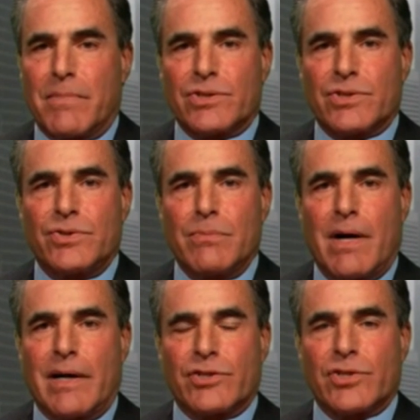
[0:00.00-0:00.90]
much too
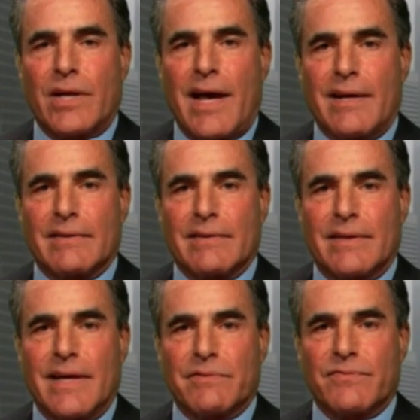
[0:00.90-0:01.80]
much,
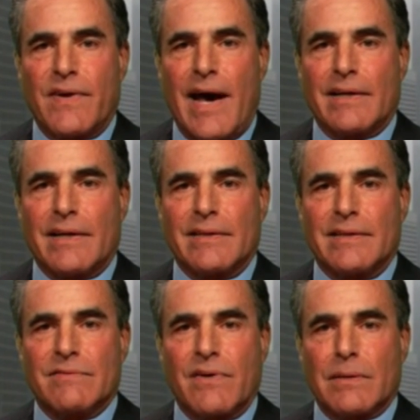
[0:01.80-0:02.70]
and get fat, and they
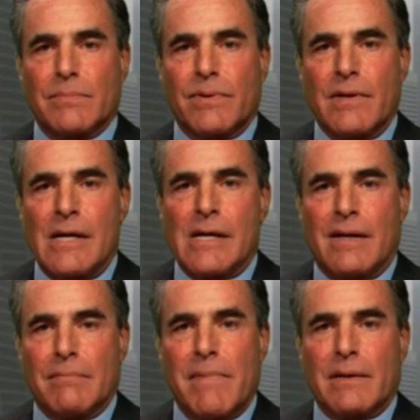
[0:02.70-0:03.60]
develop
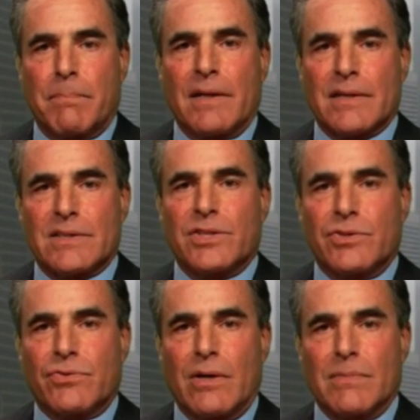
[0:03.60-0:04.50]
metabolic
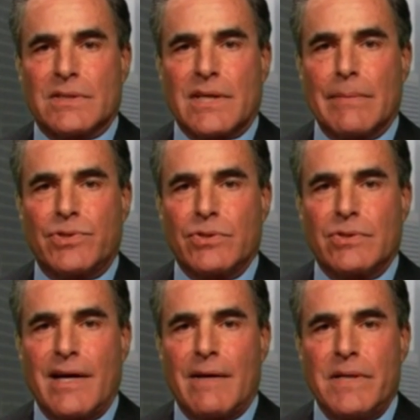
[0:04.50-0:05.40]
syndrome and type 2
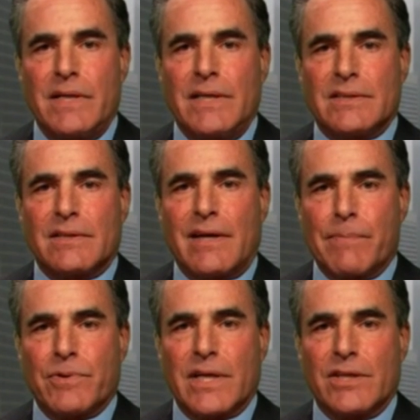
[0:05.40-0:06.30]
diabetes and
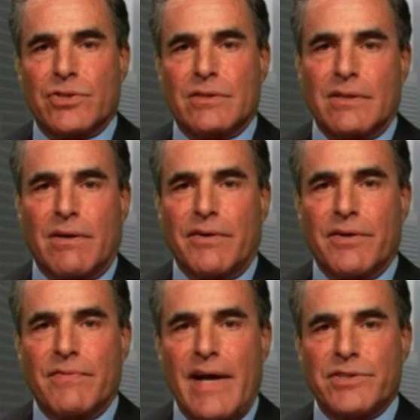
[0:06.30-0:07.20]
hypertension and
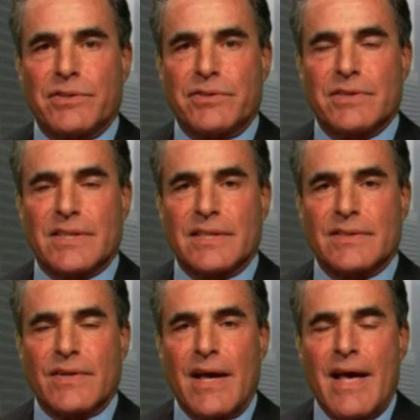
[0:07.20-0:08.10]
cardiovascular disease.